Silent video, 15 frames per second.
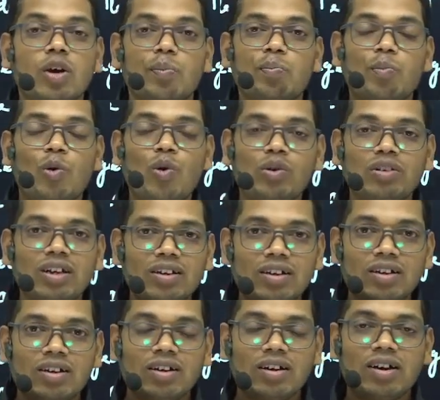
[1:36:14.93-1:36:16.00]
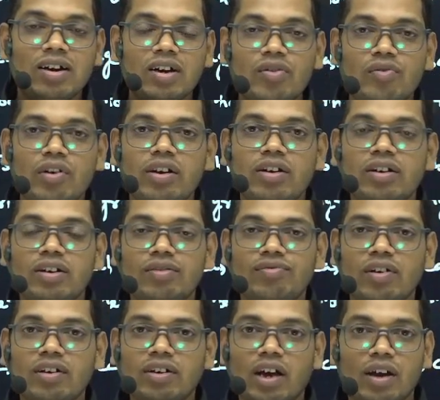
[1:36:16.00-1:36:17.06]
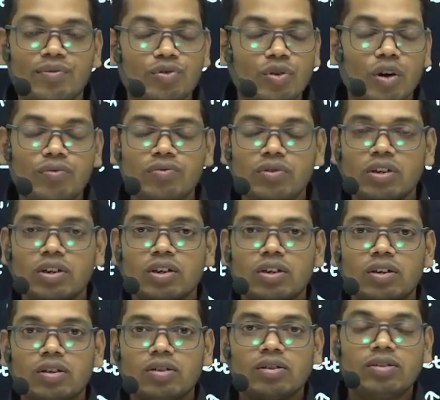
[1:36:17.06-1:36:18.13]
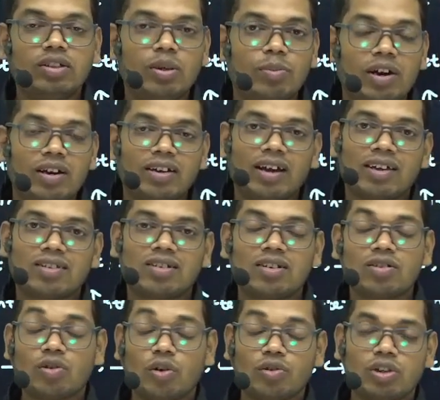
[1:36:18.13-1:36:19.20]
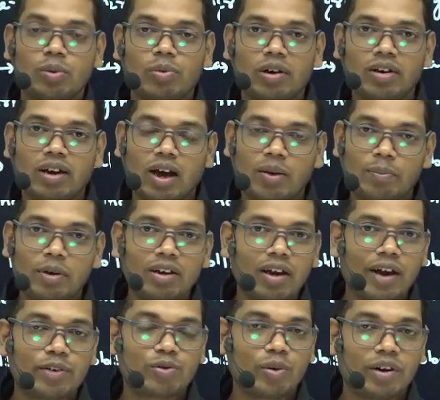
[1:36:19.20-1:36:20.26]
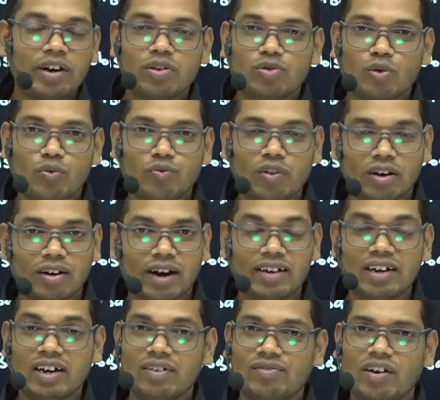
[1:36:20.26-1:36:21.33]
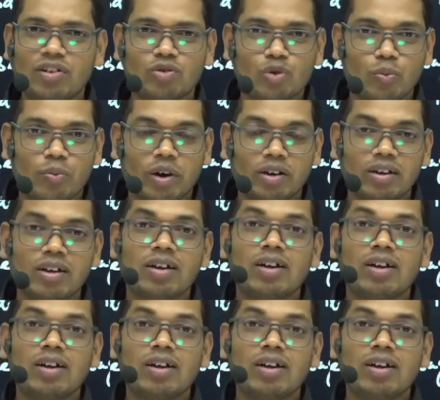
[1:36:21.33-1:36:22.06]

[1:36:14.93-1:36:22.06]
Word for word: More than 100 different types of gibberellic acids or gibberellin have been isolated so far, identified so far,